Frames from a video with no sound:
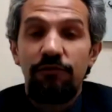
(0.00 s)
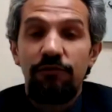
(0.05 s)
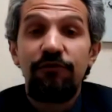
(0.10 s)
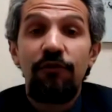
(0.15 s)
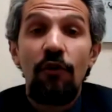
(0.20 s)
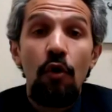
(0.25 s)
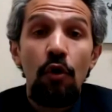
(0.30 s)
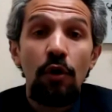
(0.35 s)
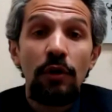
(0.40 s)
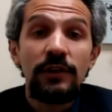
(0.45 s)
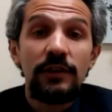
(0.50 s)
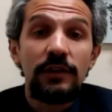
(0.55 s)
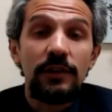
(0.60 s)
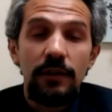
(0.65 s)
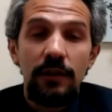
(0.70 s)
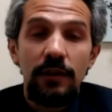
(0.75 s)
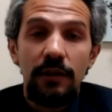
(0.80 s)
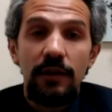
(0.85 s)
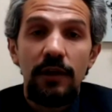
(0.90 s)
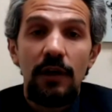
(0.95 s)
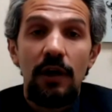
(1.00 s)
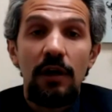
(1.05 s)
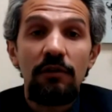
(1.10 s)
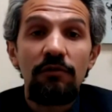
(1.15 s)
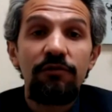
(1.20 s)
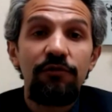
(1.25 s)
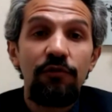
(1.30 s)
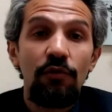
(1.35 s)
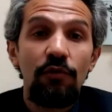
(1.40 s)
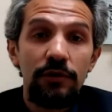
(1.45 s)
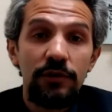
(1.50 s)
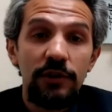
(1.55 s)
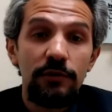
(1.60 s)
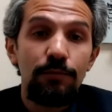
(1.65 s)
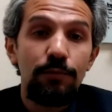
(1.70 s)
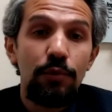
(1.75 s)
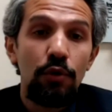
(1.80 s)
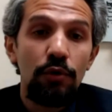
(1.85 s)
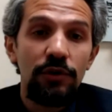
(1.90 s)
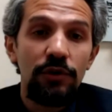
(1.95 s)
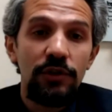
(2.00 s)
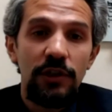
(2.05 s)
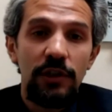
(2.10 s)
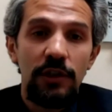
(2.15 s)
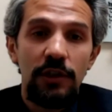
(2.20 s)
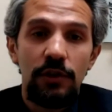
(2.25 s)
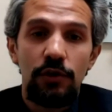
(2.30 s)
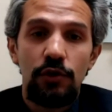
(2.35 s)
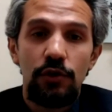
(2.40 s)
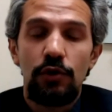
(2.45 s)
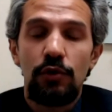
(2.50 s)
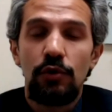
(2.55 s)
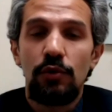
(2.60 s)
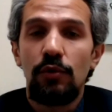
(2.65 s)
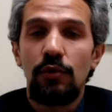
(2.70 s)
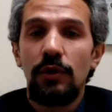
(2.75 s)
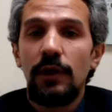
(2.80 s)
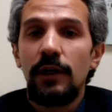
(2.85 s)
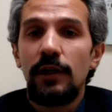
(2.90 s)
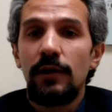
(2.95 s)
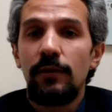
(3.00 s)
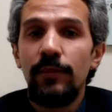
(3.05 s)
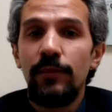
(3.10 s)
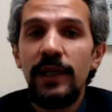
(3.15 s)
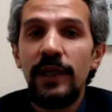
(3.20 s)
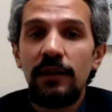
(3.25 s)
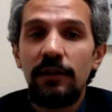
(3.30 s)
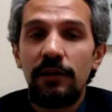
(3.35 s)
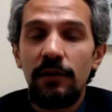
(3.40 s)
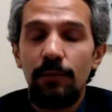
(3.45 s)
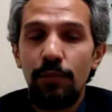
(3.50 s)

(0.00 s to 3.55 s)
fold the unfolded protein to make the